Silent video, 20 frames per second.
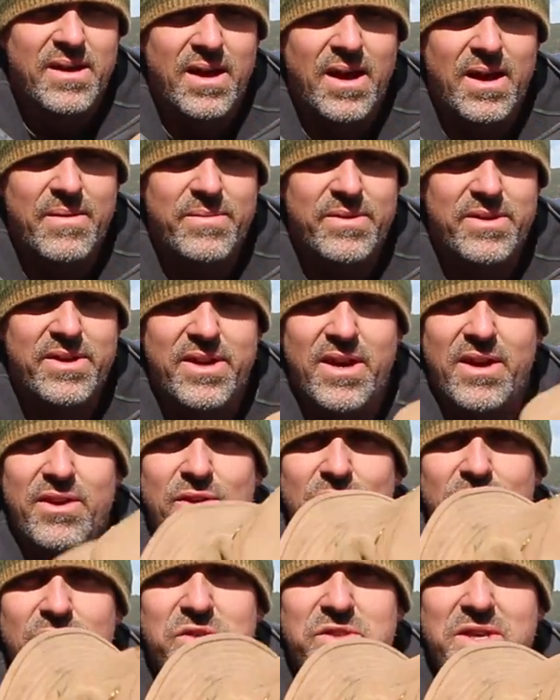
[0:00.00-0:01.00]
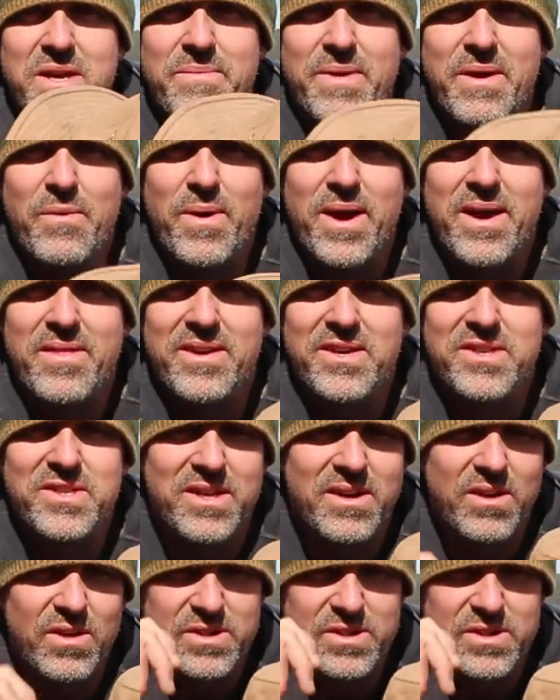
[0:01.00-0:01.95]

Um, you know, you'll have seen me wear this in